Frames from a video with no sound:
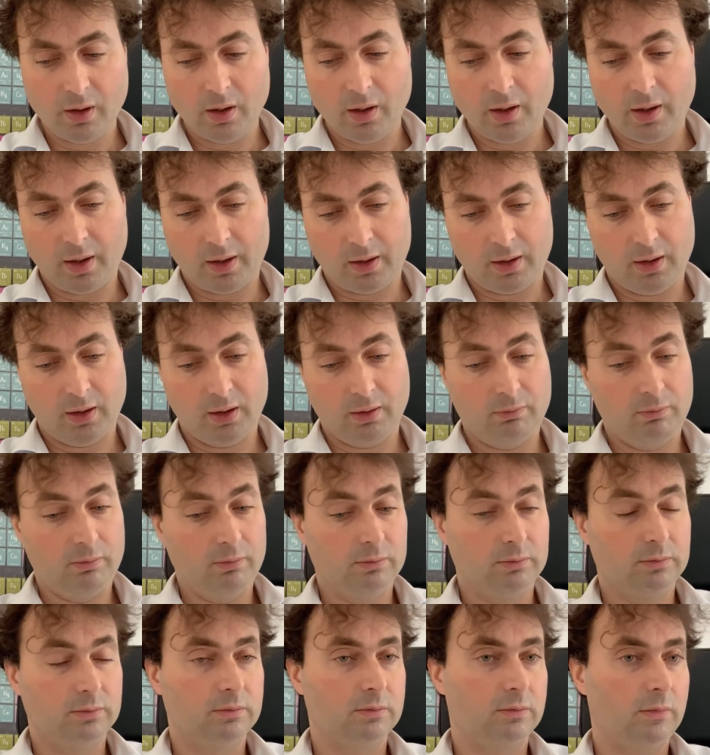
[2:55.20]

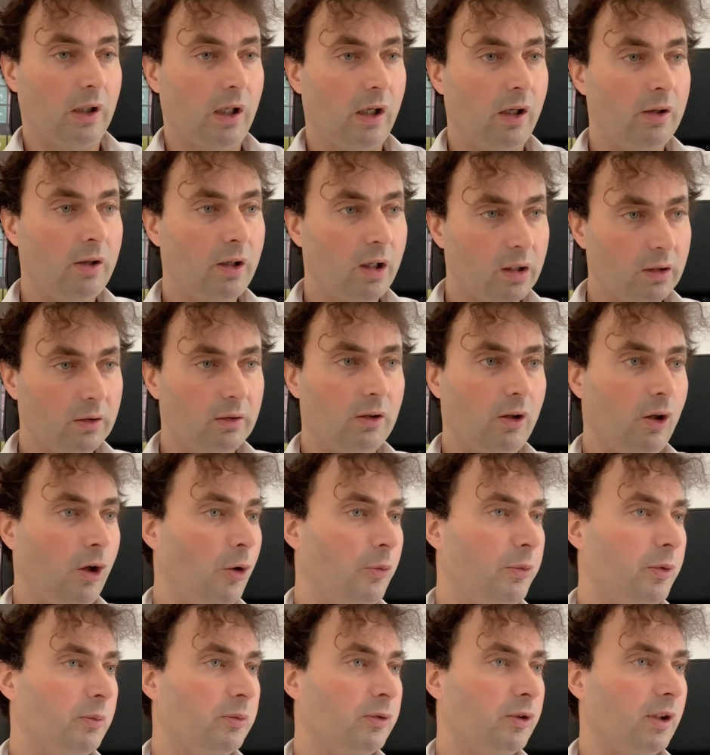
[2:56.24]
And another
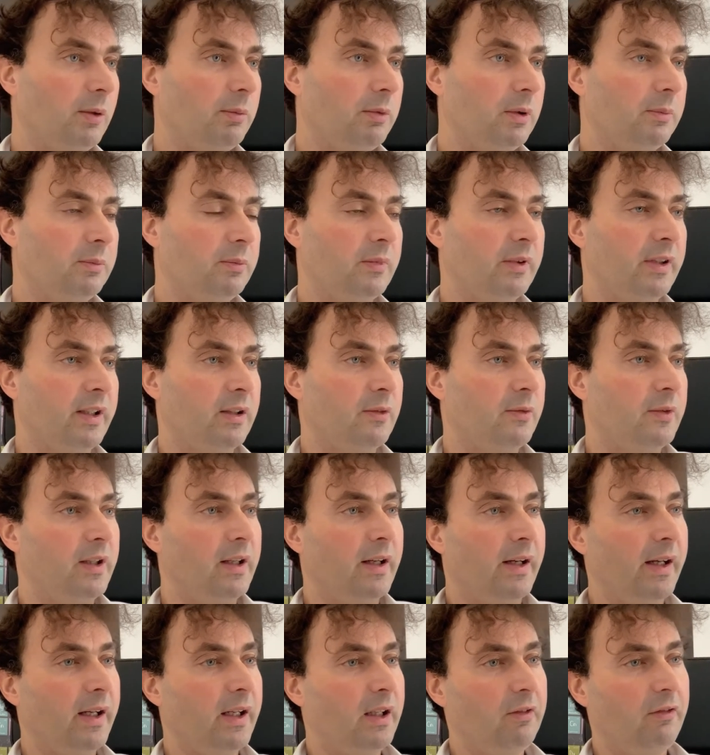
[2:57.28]
open problem that we
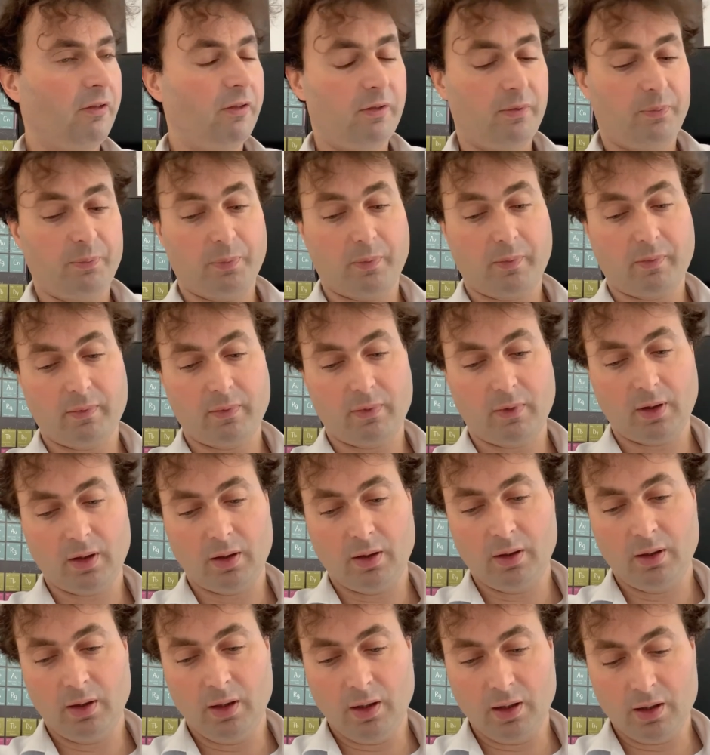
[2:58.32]
have
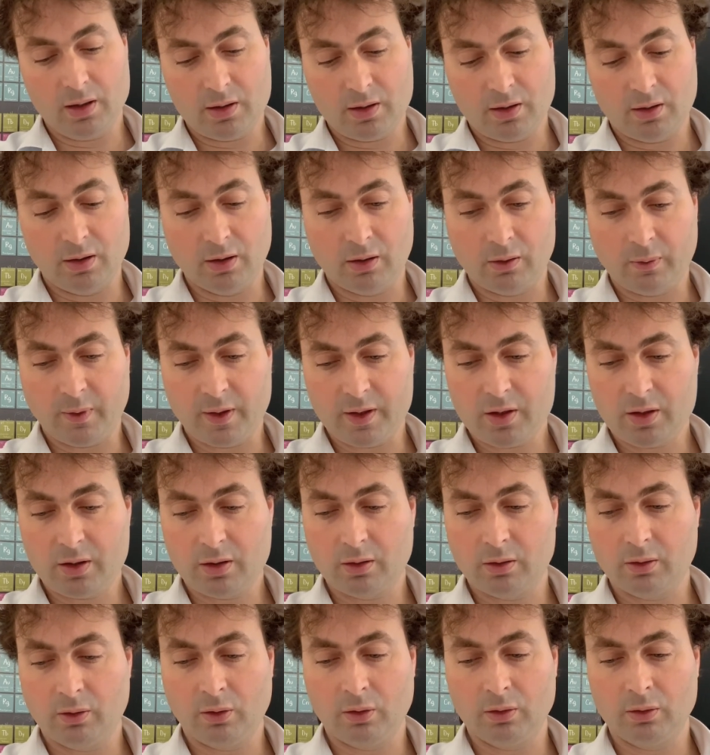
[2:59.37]
is the
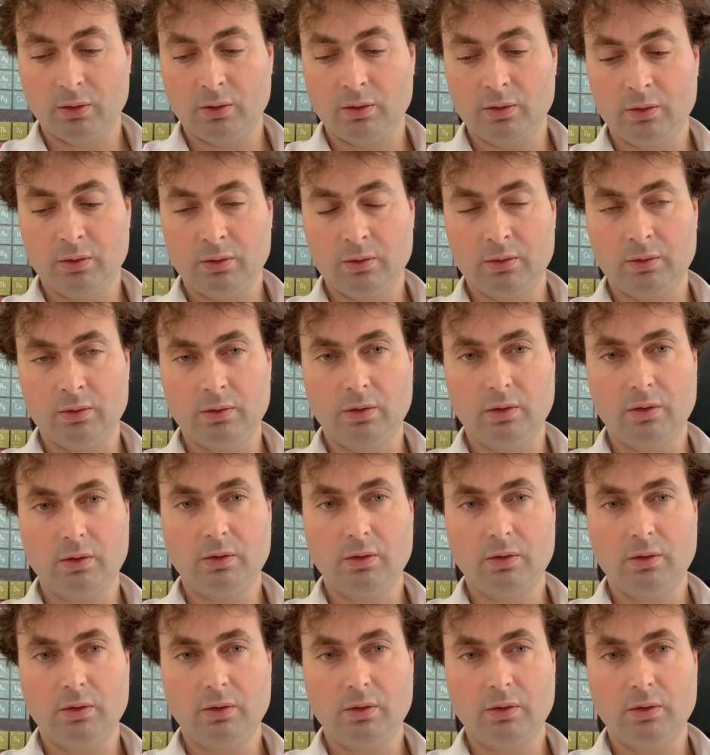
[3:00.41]
question on